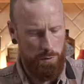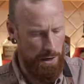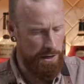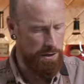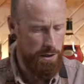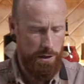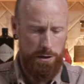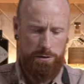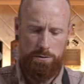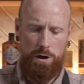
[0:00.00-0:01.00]
to make
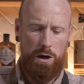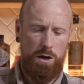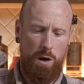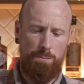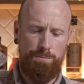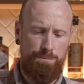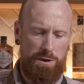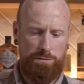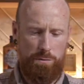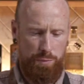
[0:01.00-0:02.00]
a
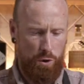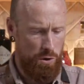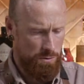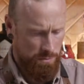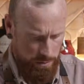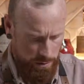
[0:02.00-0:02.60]
bit of a ball,